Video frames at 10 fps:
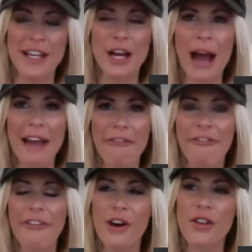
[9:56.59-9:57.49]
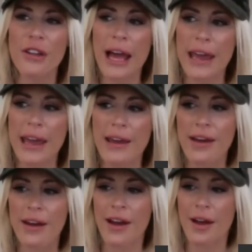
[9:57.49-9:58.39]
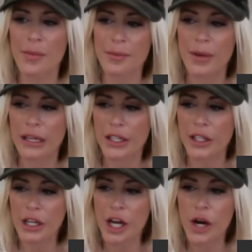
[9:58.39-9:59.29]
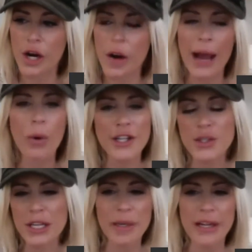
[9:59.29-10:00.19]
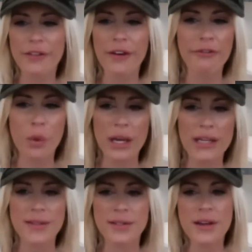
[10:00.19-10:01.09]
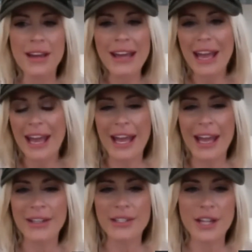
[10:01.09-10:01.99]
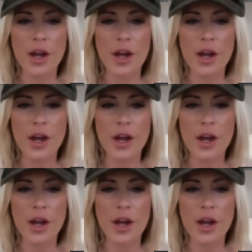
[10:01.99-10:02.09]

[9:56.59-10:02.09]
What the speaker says: You know, I feel like, you know, I just want to be a voice and